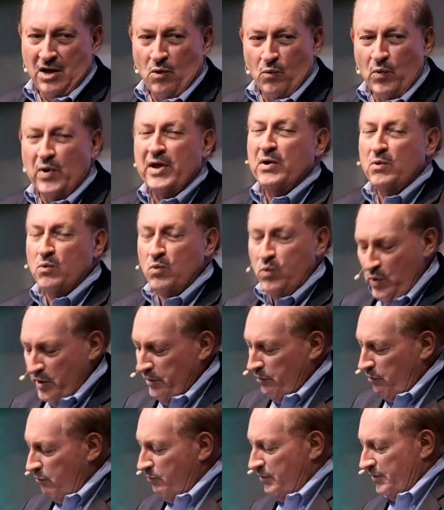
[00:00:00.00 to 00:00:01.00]
We
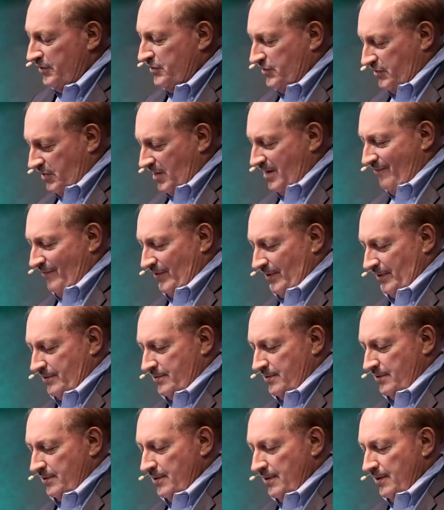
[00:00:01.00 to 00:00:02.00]
will receive
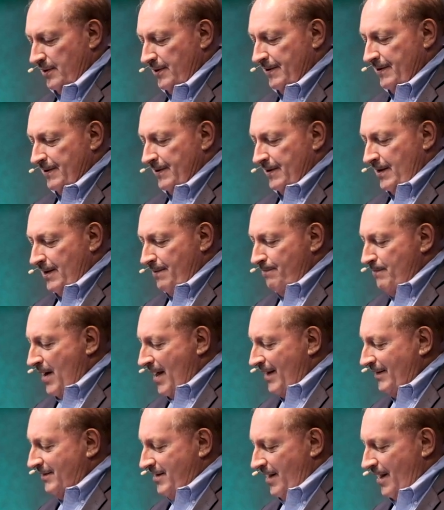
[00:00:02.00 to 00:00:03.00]
it. It
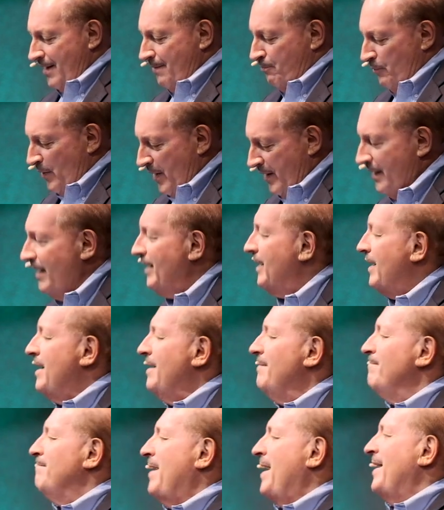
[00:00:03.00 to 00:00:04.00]
might take breaking,
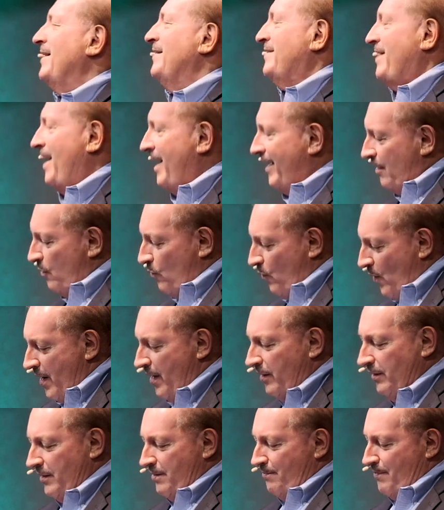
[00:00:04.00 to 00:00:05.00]
it might take a
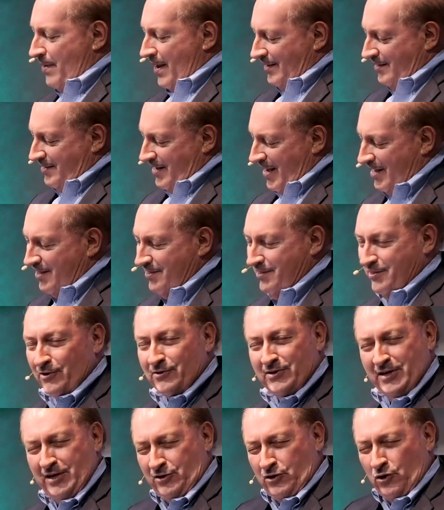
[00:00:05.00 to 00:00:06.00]
while, it might take
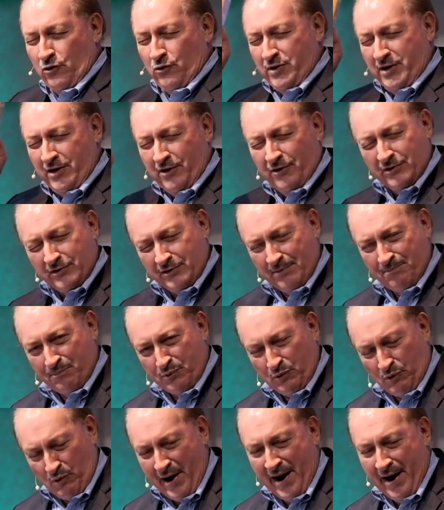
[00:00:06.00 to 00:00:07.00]
32 years of
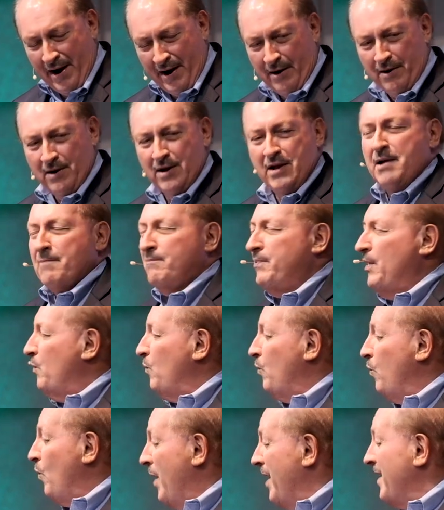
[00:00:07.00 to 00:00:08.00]
prayer,
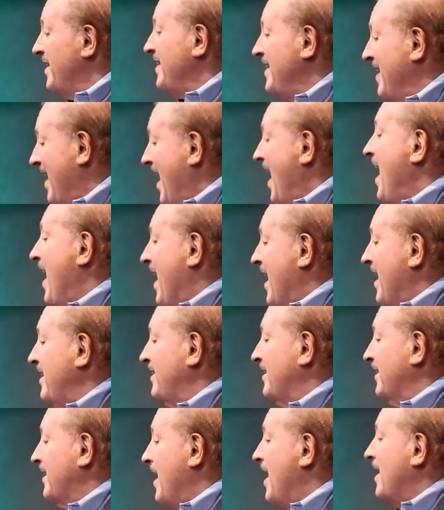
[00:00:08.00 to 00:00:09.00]
but one day
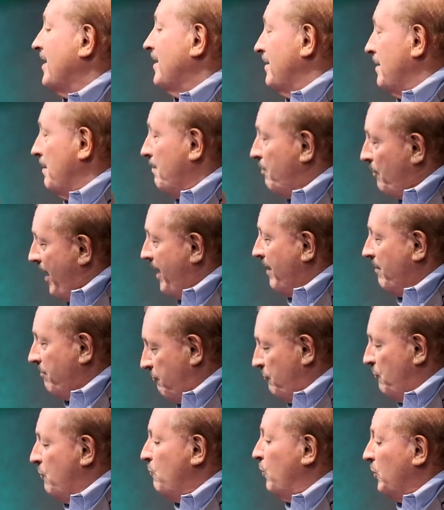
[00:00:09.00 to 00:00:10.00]
the God of the
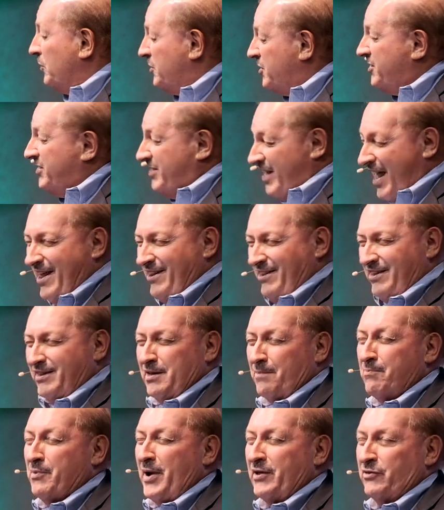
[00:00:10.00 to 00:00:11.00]
breakthrough will send
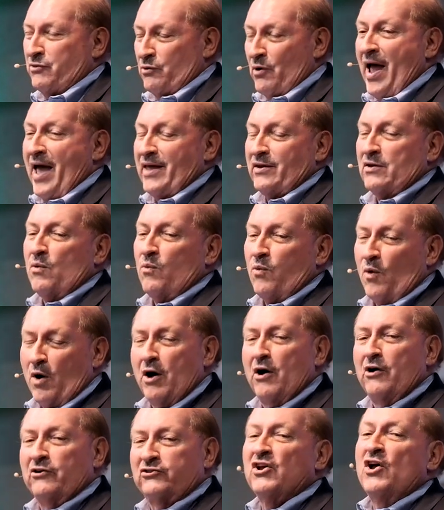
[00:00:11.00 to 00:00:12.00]
the breakthrough and the
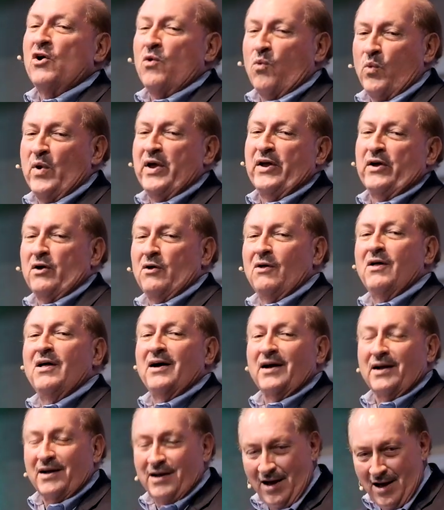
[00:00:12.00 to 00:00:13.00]
walls will
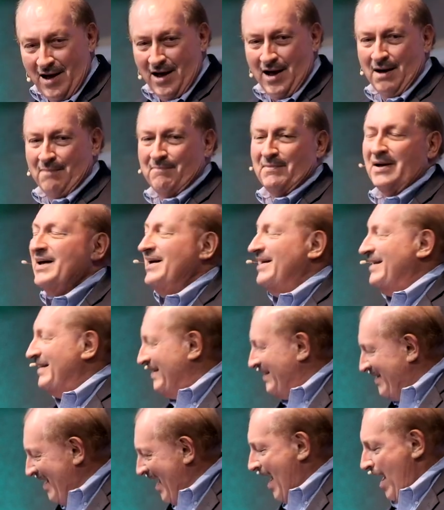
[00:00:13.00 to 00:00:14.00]
come
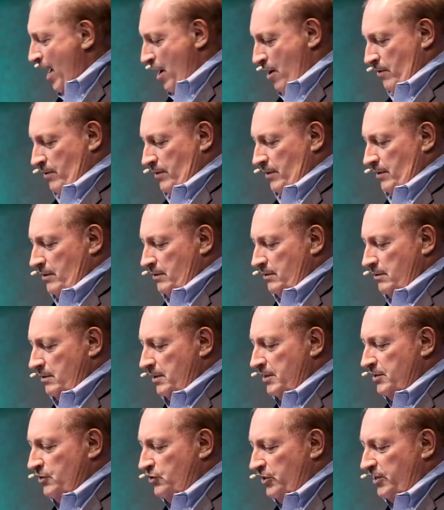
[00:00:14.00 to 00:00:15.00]
down
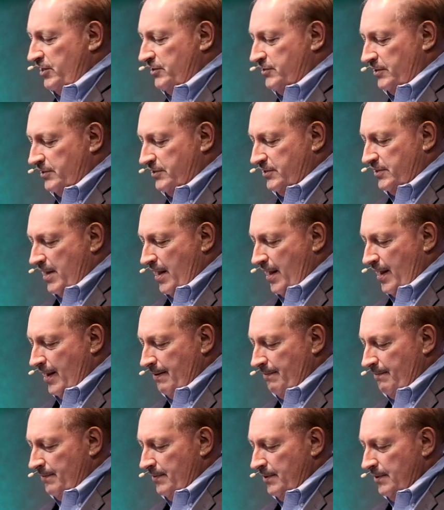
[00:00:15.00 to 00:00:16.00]
in Jesus'
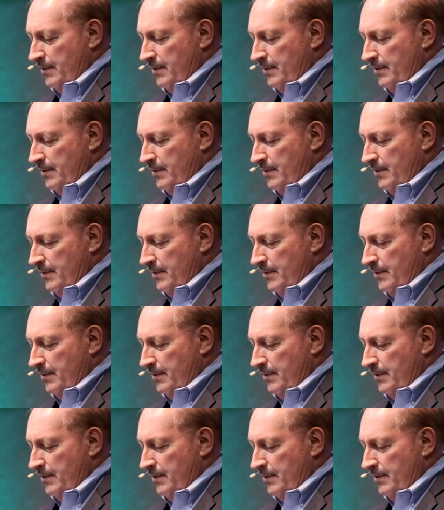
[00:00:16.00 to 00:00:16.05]
name.